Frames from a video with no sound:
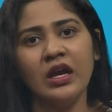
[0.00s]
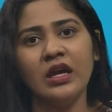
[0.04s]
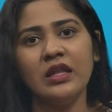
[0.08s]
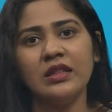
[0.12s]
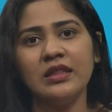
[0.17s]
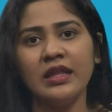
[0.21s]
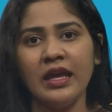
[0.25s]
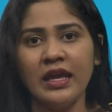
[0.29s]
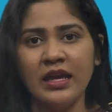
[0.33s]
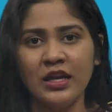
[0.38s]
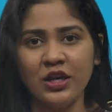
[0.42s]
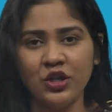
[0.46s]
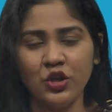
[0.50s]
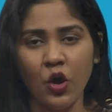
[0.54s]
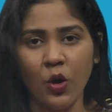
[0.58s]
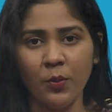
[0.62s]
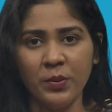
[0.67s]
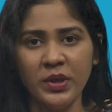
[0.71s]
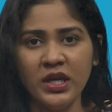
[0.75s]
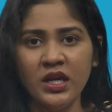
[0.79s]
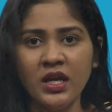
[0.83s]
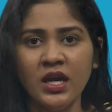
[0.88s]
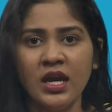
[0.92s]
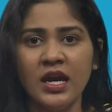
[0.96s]
The
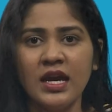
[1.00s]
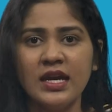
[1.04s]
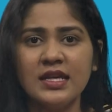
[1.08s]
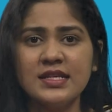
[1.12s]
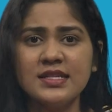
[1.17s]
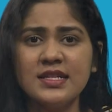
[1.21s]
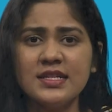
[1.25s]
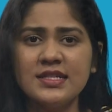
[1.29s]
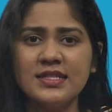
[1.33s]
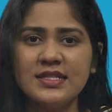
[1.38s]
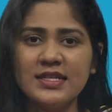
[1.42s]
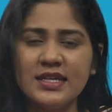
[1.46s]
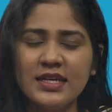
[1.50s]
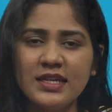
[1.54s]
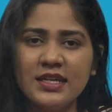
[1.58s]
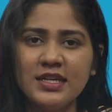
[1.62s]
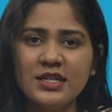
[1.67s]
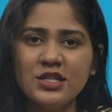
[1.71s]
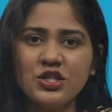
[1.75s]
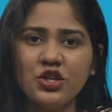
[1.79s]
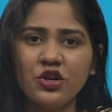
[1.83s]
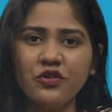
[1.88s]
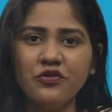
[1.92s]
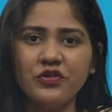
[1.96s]
economy is a
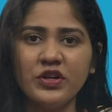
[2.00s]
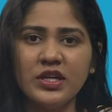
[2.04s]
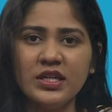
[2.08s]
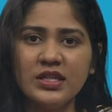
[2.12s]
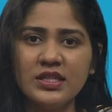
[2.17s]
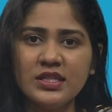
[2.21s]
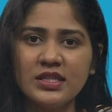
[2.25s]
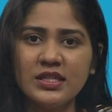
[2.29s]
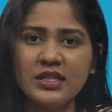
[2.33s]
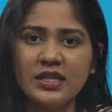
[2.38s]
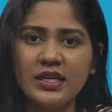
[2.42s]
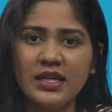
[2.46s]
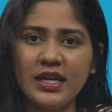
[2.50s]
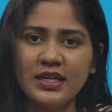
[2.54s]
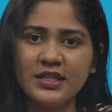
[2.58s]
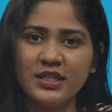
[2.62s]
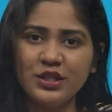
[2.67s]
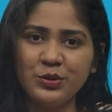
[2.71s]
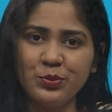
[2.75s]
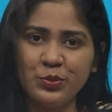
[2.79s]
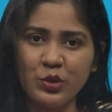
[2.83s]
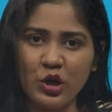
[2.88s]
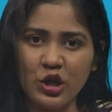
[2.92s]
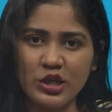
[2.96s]
series of
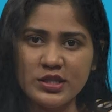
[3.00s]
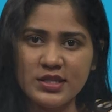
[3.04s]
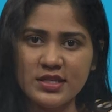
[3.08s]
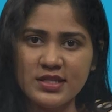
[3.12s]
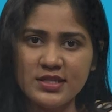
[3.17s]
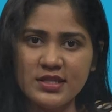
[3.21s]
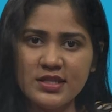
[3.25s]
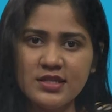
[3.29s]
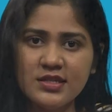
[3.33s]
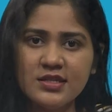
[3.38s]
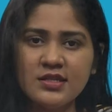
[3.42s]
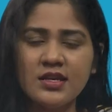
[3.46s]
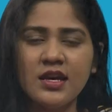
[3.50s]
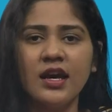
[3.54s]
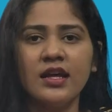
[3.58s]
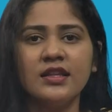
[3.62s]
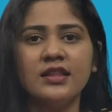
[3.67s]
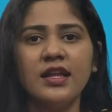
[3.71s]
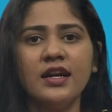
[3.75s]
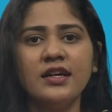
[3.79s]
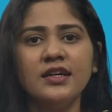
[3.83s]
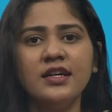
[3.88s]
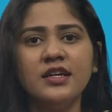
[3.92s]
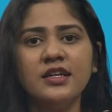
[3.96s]
interrelated processes
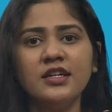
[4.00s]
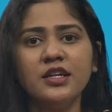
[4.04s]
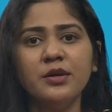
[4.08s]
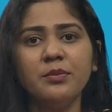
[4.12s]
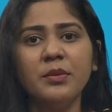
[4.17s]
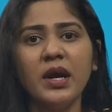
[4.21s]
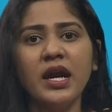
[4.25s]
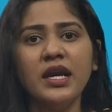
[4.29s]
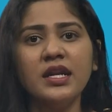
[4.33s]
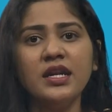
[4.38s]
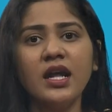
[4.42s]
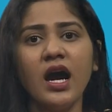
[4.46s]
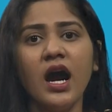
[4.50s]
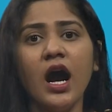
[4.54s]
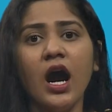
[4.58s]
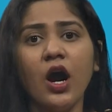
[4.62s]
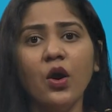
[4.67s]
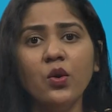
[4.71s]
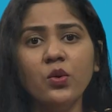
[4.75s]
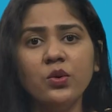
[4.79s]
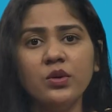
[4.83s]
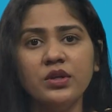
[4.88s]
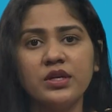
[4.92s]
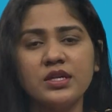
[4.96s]
that determine
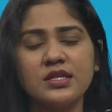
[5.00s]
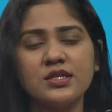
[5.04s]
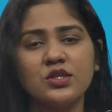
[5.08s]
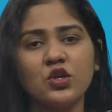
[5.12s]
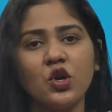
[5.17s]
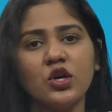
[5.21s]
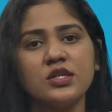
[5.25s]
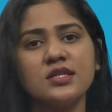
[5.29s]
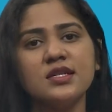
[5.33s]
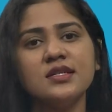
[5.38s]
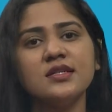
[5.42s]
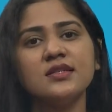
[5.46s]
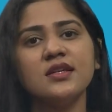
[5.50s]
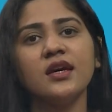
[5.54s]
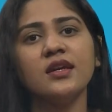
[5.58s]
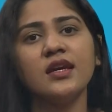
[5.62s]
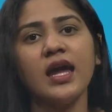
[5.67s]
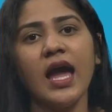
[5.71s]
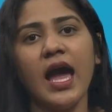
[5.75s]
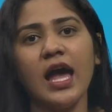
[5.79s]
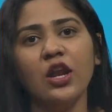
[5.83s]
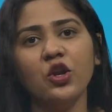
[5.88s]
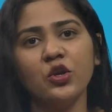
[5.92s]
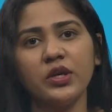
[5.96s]
how resources are
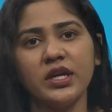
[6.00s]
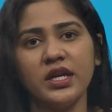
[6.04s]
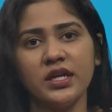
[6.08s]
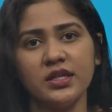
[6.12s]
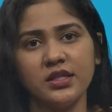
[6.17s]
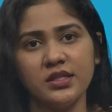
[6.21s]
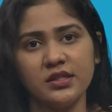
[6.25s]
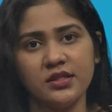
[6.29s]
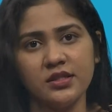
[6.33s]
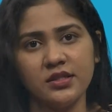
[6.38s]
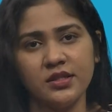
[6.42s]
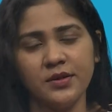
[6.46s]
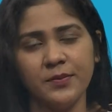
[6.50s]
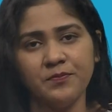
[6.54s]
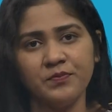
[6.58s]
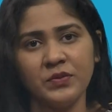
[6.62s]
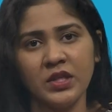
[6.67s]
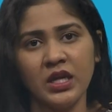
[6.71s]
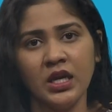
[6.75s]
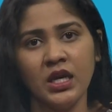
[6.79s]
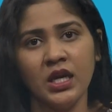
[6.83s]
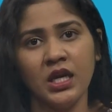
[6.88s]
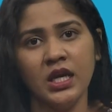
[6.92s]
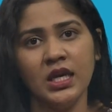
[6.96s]
allocated.
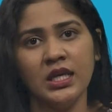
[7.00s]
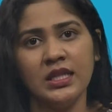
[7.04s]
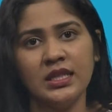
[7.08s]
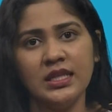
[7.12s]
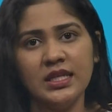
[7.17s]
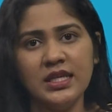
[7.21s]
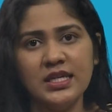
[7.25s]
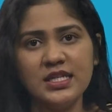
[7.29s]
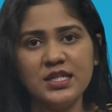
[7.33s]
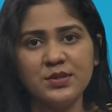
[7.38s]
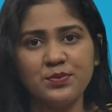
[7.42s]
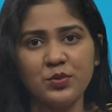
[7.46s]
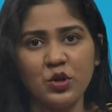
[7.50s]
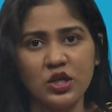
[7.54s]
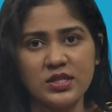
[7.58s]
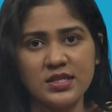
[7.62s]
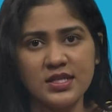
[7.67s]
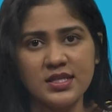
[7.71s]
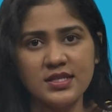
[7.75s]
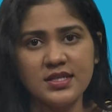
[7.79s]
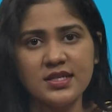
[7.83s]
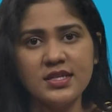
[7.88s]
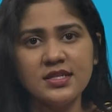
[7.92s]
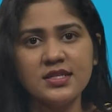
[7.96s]
These
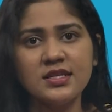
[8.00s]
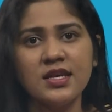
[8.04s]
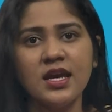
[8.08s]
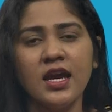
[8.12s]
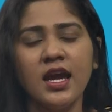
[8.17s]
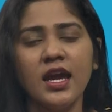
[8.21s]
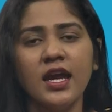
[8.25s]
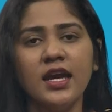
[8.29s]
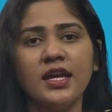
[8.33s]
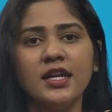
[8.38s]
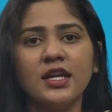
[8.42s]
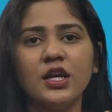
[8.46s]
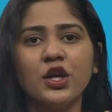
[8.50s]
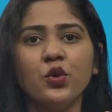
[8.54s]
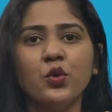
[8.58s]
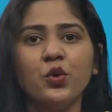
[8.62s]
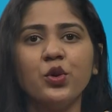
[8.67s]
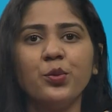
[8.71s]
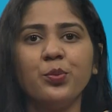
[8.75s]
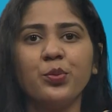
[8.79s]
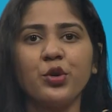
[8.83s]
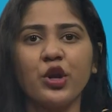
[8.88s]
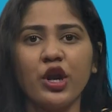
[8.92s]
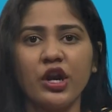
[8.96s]
processes
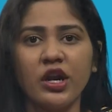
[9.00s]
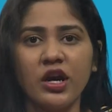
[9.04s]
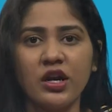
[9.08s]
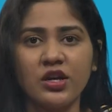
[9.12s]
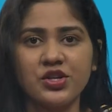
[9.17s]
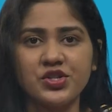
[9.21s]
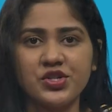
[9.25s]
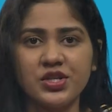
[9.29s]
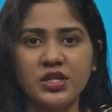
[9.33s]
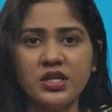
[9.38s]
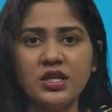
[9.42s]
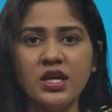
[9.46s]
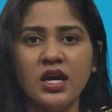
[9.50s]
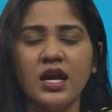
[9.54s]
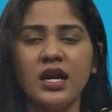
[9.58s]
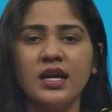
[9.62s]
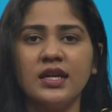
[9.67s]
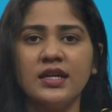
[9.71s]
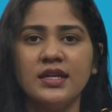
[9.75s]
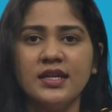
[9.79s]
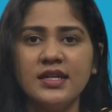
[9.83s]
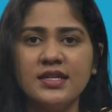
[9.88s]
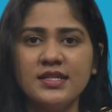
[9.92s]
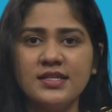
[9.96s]
include production,
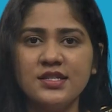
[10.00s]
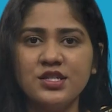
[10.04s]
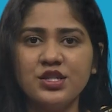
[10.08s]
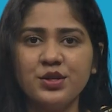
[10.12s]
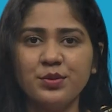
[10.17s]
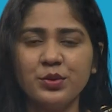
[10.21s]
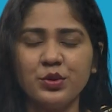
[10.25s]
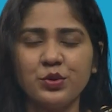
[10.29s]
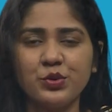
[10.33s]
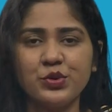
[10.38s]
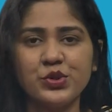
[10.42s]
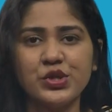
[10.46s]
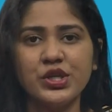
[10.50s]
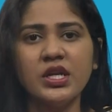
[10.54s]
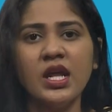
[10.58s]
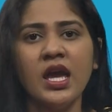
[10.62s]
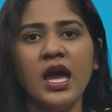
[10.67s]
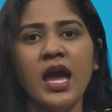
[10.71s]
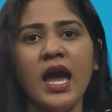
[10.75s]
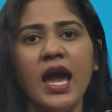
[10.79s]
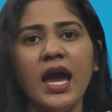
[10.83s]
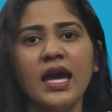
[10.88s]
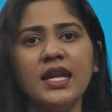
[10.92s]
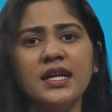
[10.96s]
distribution
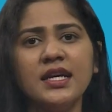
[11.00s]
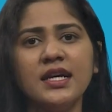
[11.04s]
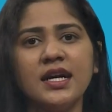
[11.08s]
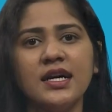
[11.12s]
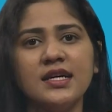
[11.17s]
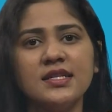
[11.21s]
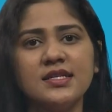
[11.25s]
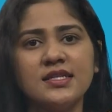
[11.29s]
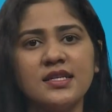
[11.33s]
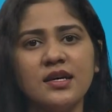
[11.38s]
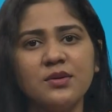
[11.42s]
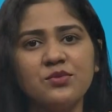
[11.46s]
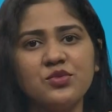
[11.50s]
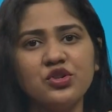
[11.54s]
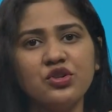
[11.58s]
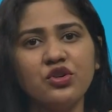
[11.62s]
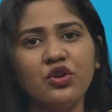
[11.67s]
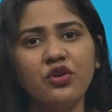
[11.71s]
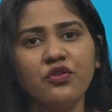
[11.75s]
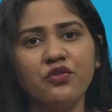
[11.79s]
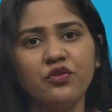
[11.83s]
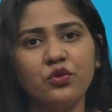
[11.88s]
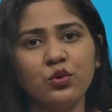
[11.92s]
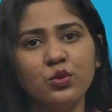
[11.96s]
and consumption
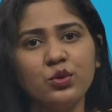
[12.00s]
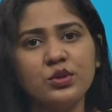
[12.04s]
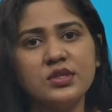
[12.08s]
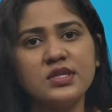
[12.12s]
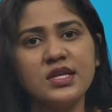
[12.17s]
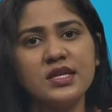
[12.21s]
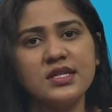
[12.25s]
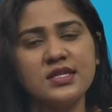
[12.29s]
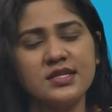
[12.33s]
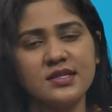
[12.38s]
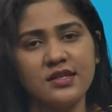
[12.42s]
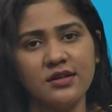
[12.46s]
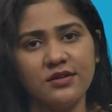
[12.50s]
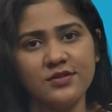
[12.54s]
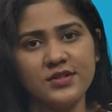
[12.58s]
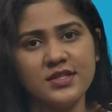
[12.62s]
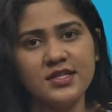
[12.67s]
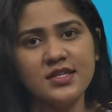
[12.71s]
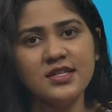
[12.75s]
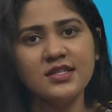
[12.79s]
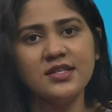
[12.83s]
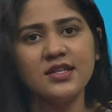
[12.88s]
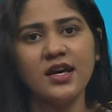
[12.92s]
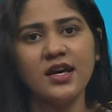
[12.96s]
of goods and services